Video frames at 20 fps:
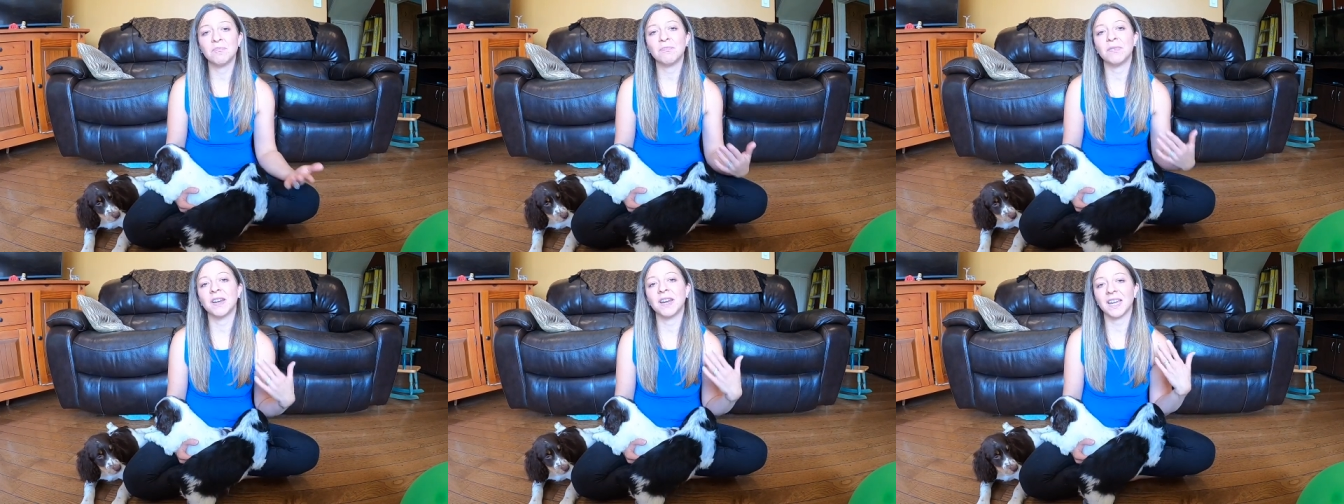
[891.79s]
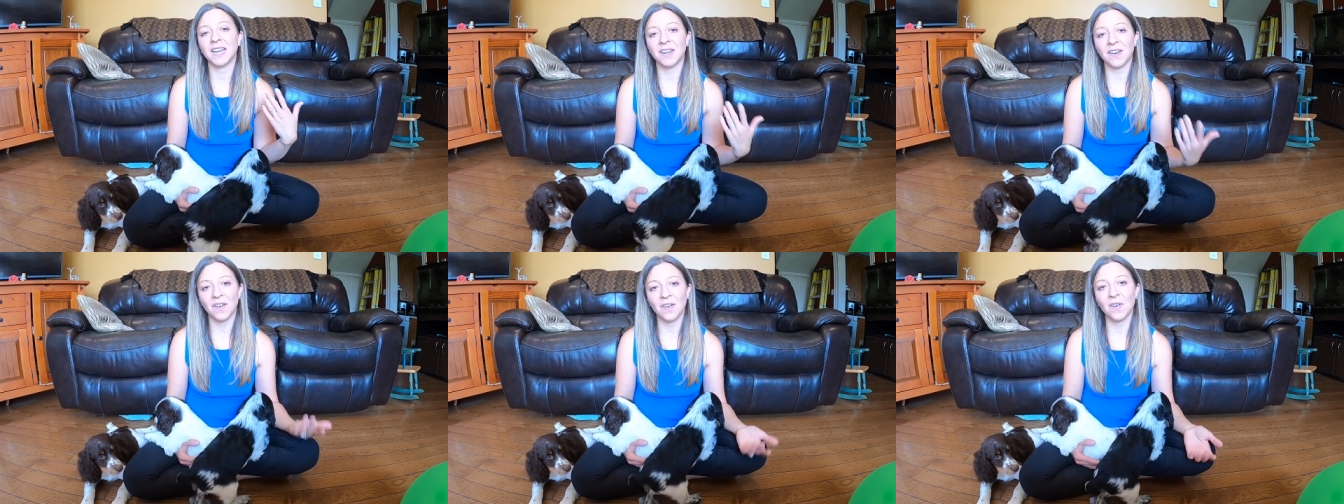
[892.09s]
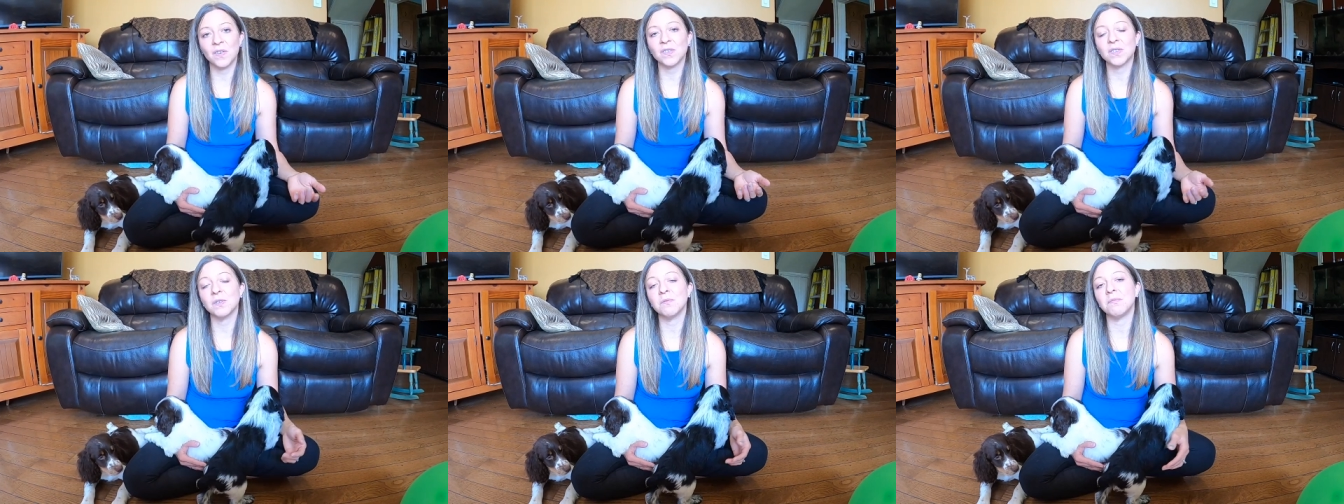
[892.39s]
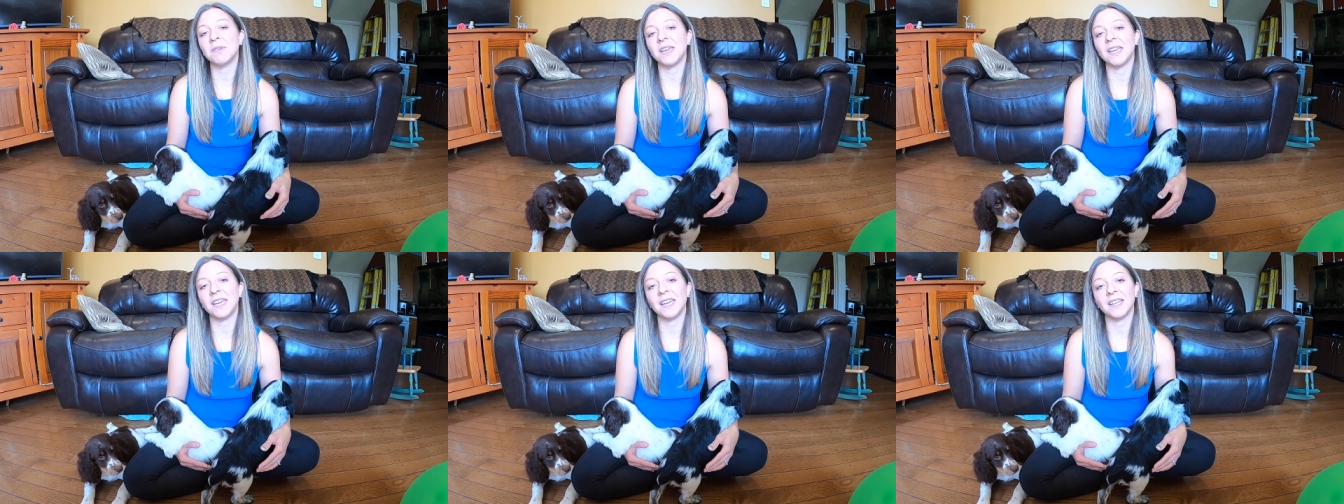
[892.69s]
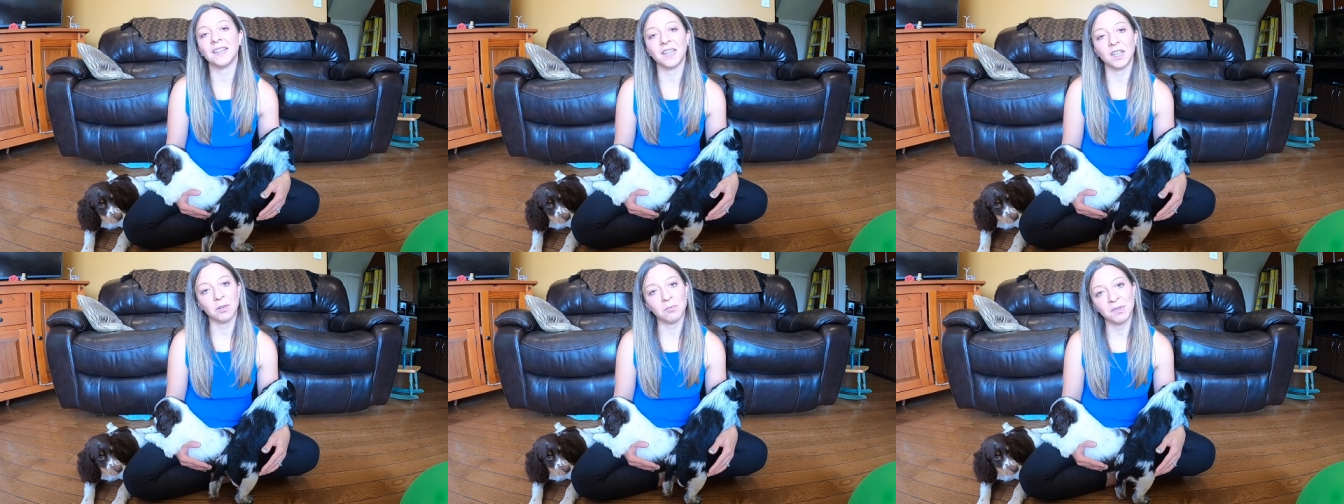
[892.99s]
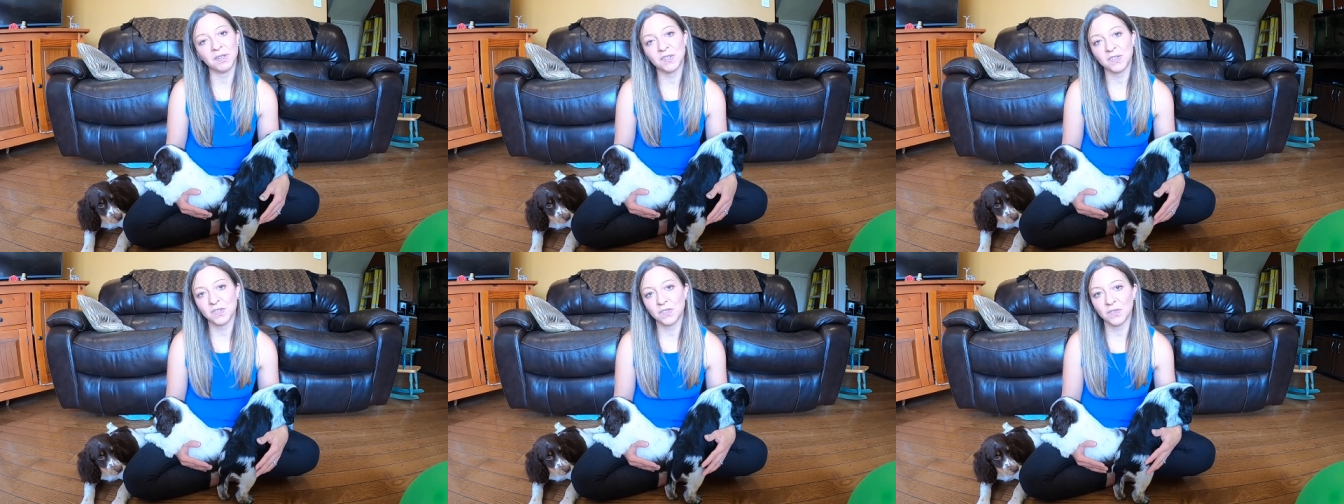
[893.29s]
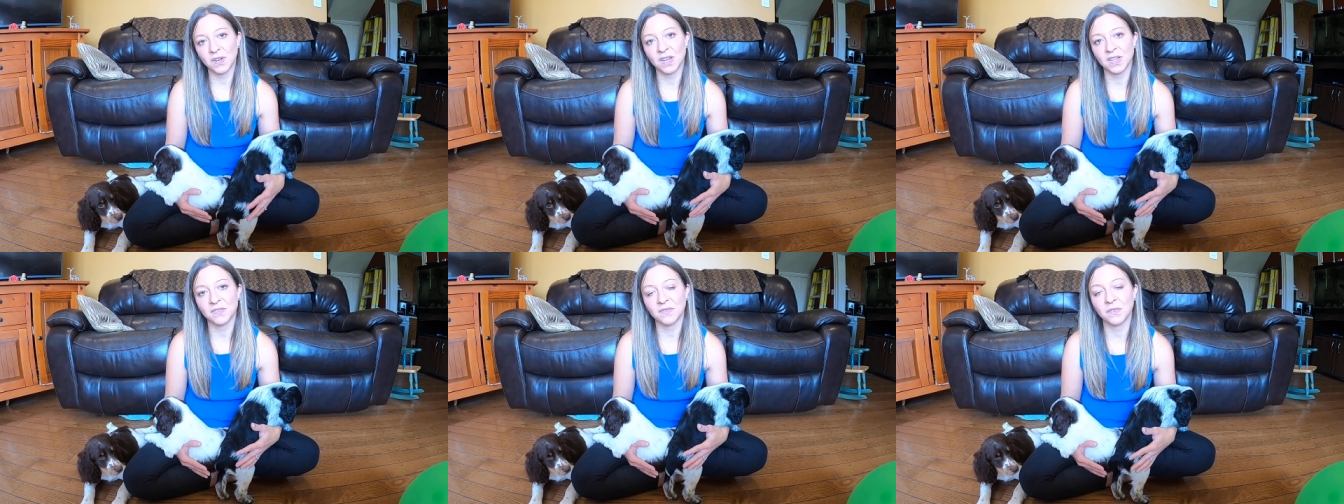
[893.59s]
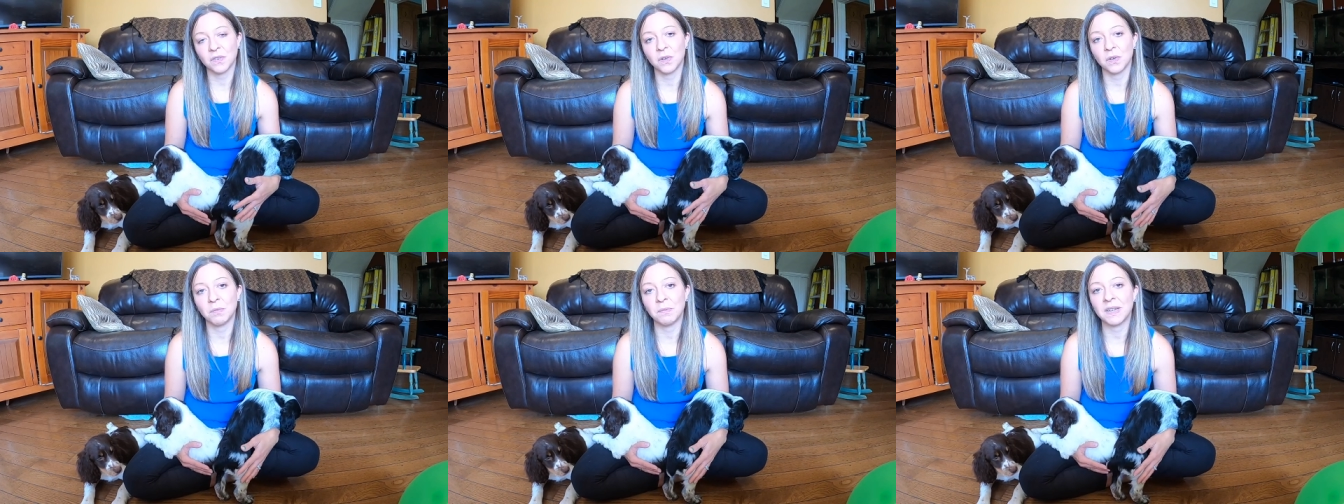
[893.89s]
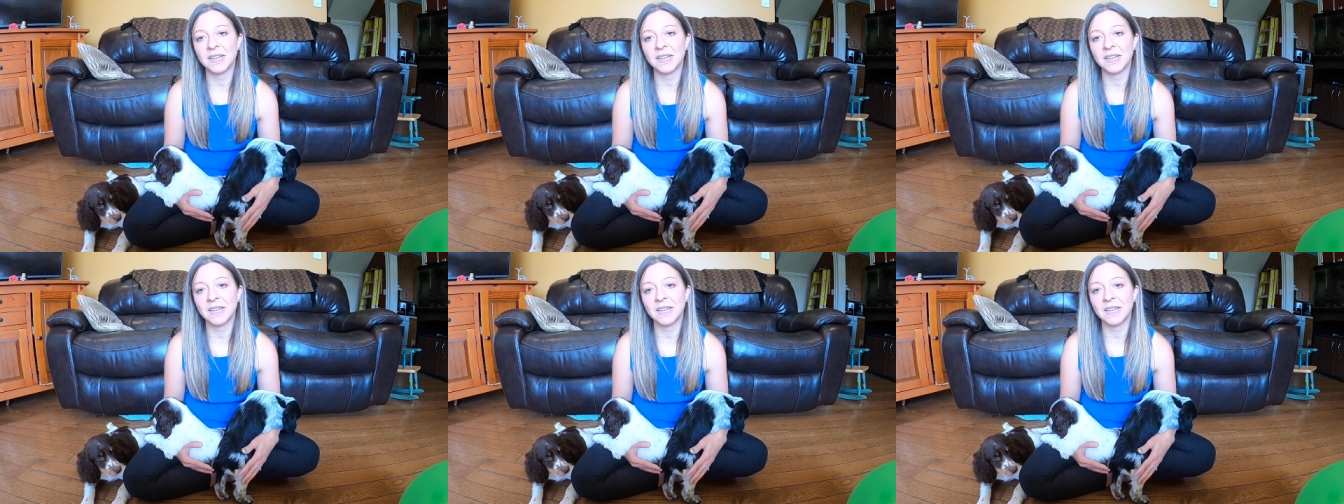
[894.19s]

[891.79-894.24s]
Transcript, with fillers: but it can also be a little bit stressful